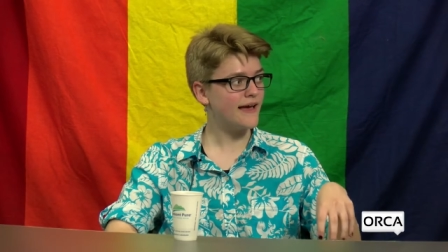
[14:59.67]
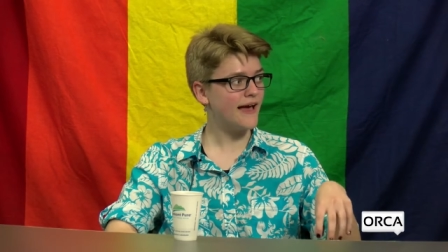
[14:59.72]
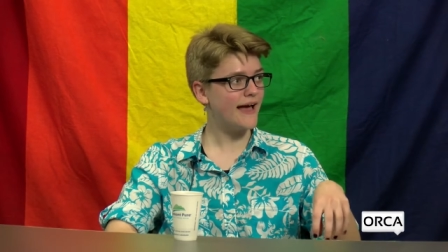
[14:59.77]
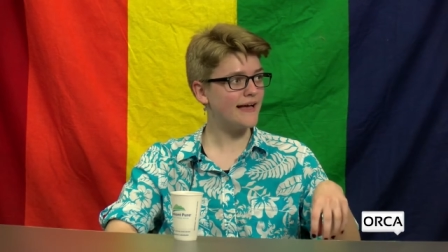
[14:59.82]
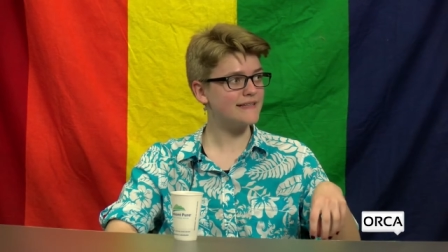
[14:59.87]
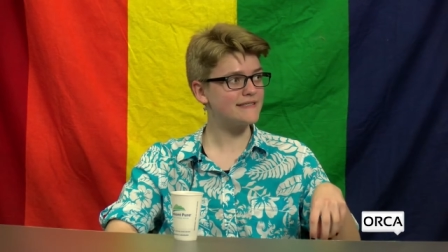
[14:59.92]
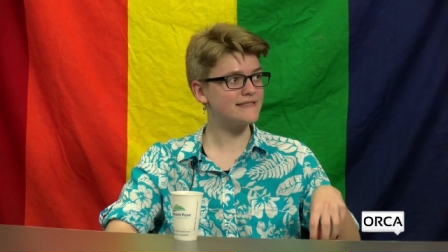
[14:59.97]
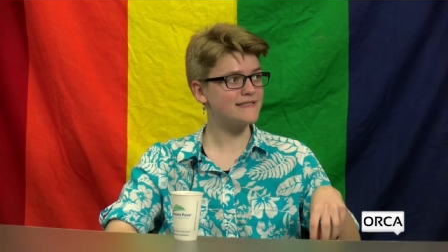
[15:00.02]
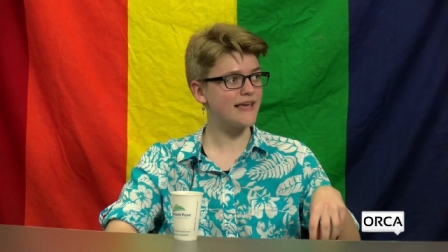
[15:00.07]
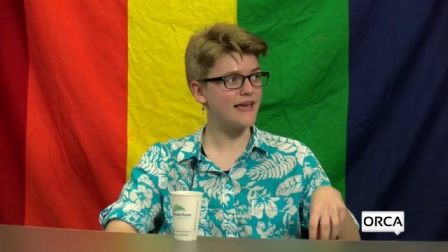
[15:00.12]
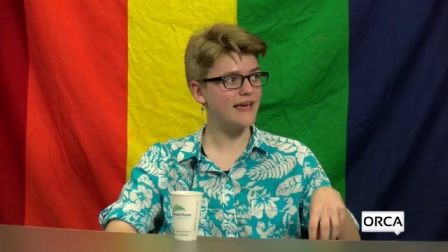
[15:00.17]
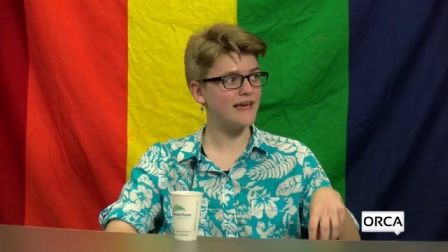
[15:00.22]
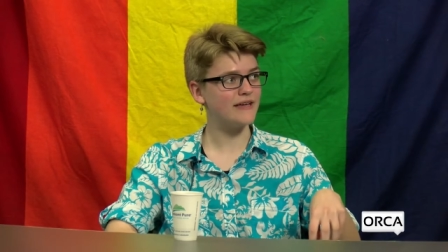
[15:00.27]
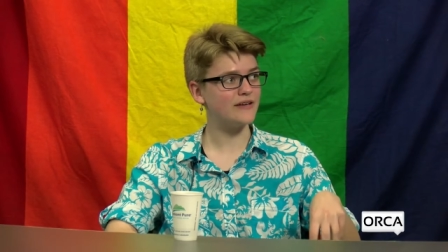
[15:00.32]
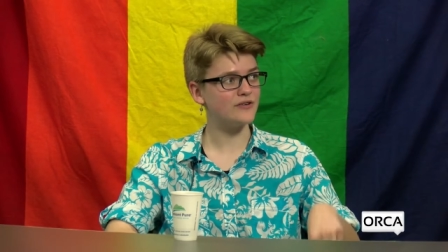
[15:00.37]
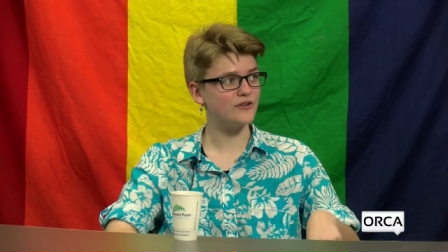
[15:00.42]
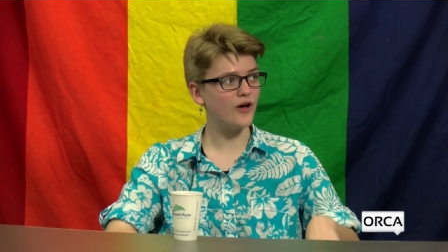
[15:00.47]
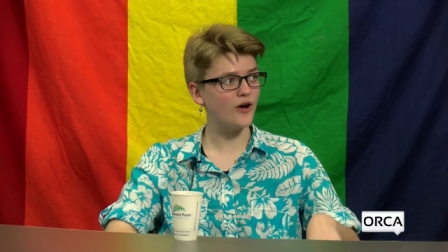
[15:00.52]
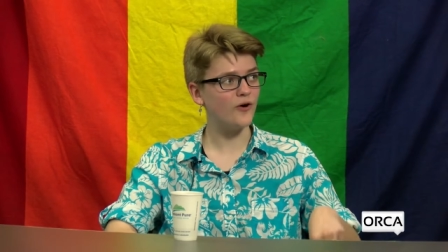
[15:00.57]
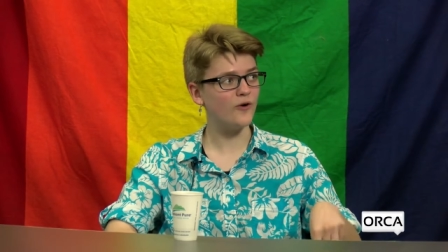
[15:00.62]
and say
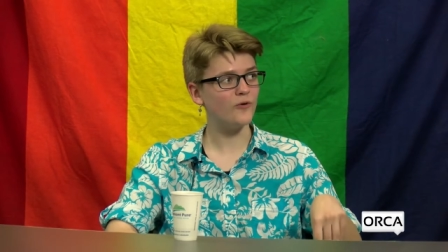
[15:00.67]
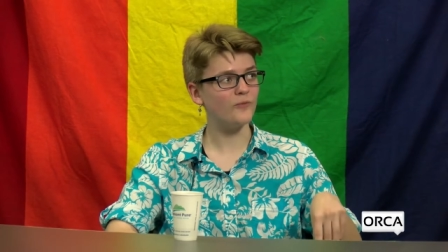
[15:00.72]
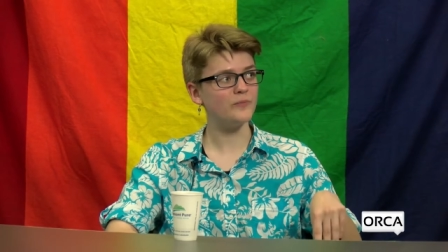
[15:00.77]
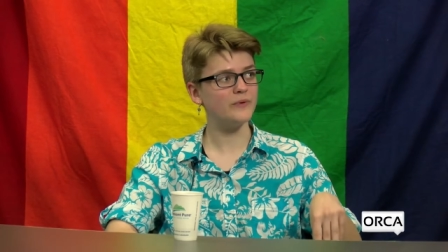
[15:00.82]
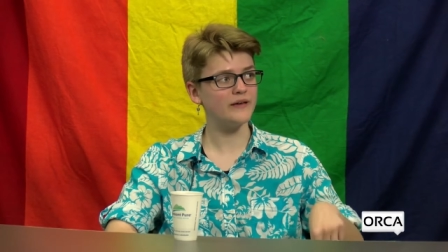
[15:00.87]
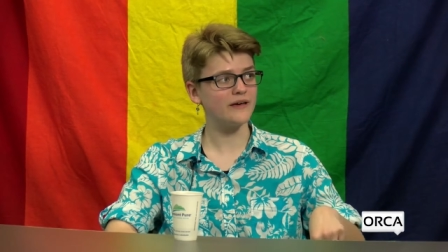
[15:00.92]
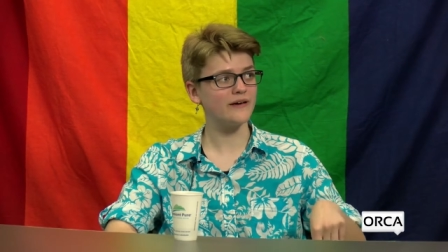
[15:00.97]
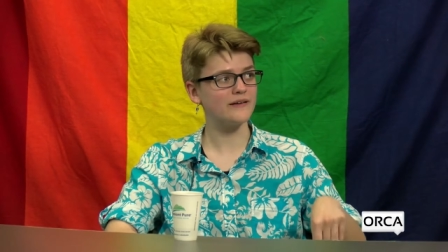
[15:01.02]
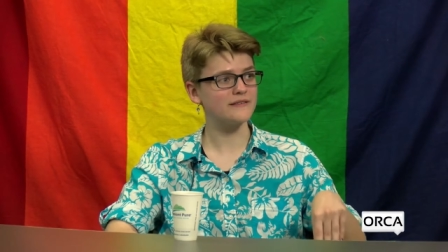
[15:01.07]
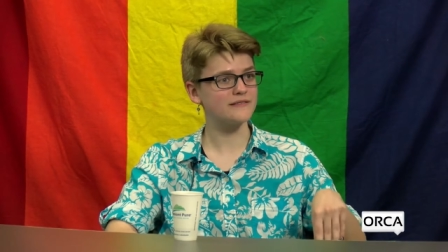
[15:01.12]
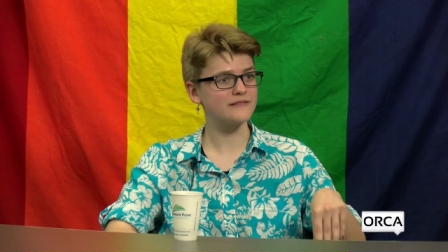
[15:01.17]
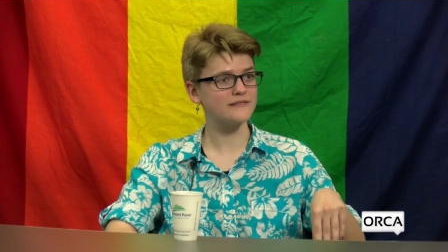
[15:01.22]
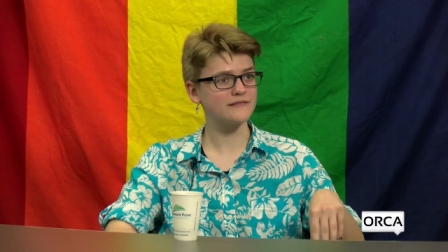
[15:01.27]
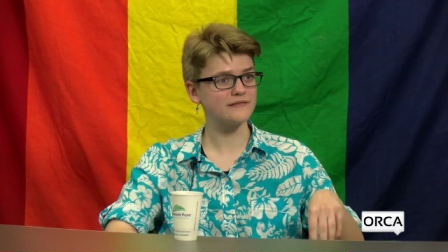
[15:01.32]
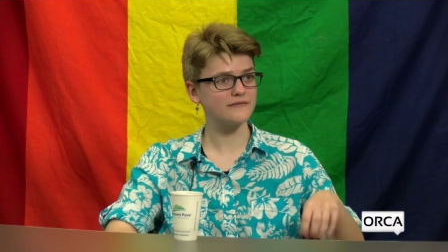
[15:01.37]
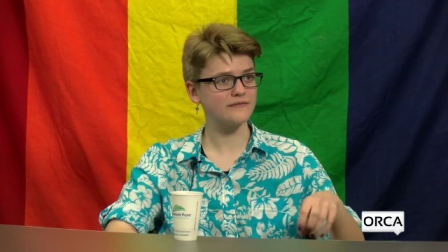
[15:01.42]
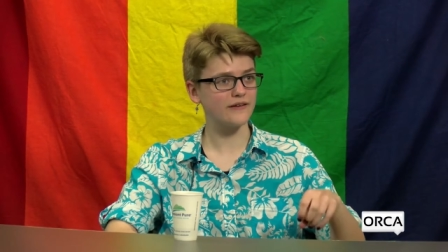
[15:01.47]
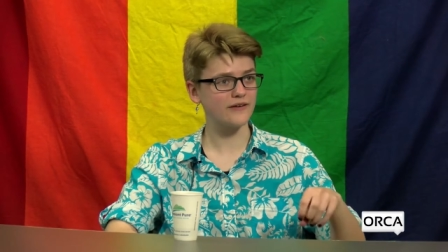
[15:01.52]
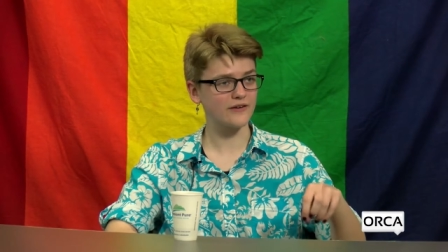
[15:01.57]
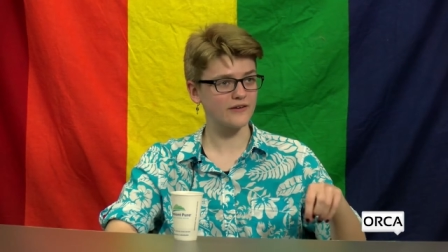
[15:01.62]
no because
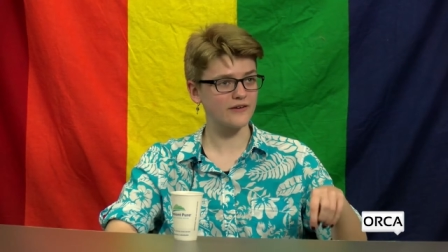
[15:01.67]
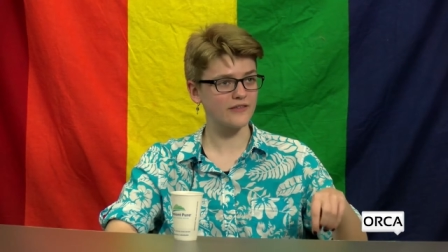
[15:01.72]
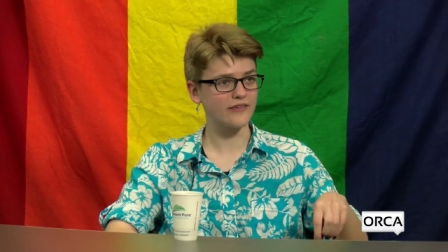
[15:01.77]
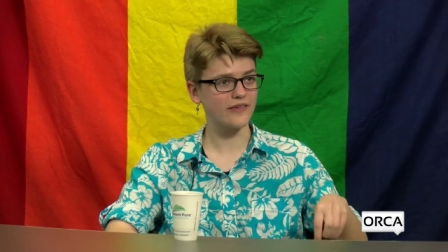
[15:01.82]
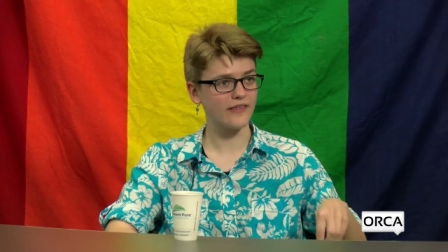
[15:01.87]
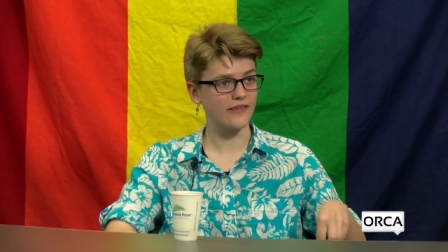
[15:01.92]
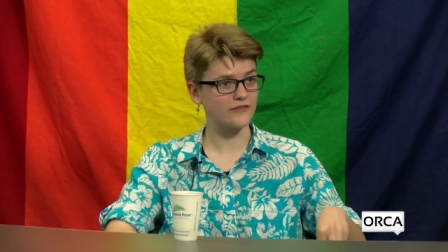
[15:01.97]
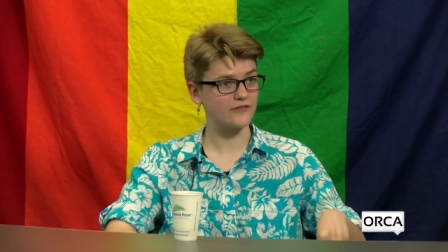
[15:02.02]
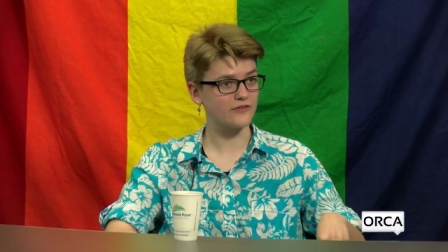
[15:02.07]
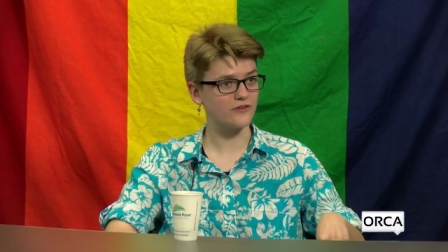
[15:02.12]
they're going to say like they're